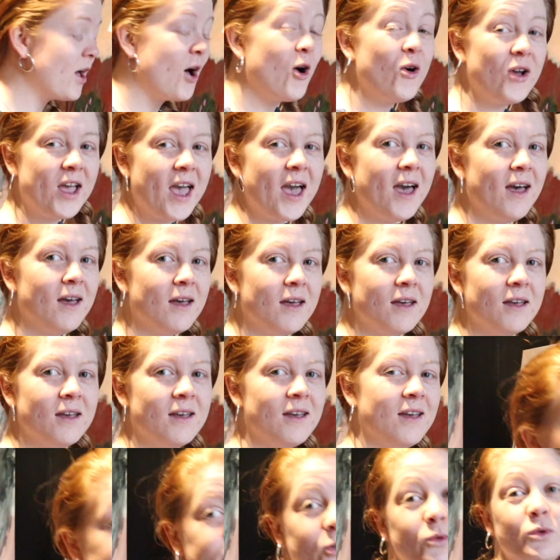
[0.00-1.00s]
Oh yeah,
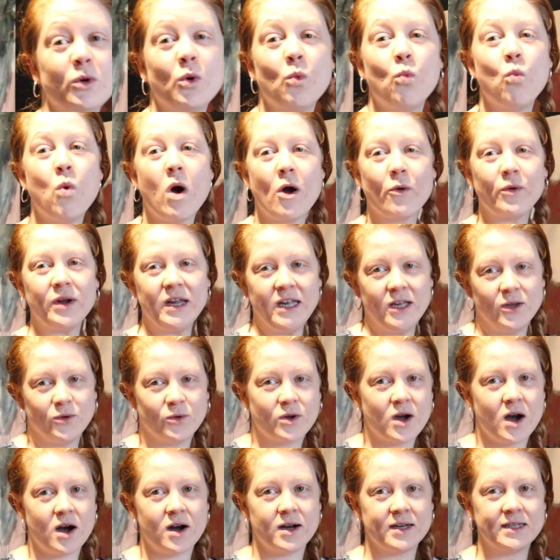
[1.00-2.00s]
I don't want to worry you
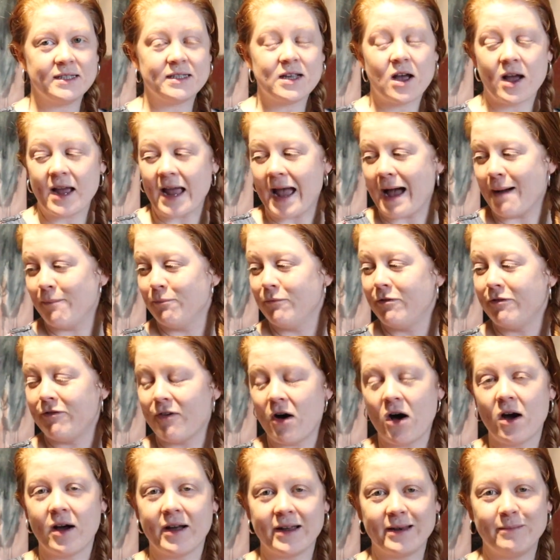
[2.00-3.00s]
guys. I am
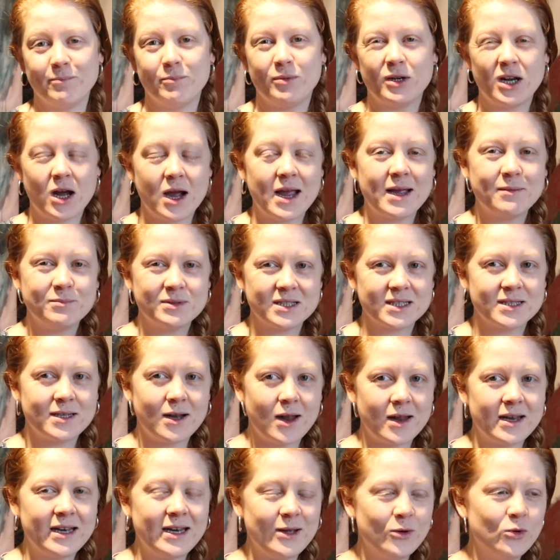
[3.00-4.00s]
fine, but I am
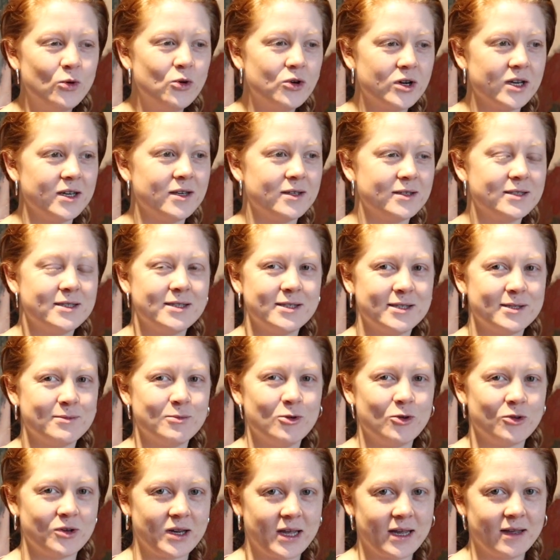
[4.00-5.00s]
slightly organised this
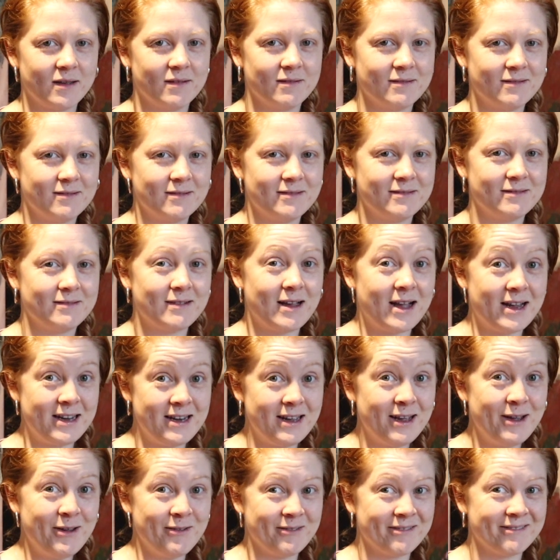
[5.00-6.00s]
morning. I
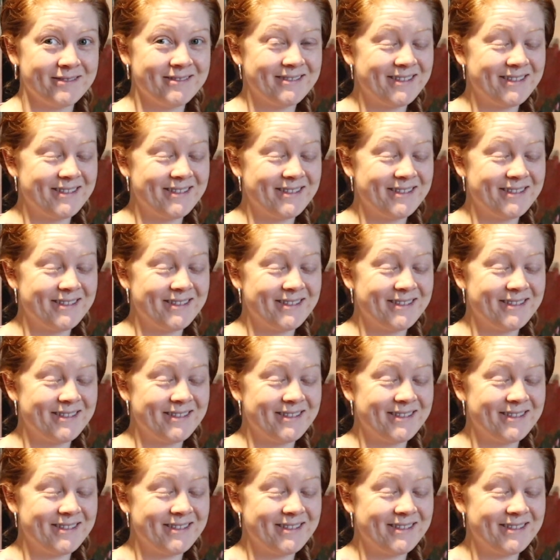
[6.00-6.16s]
know.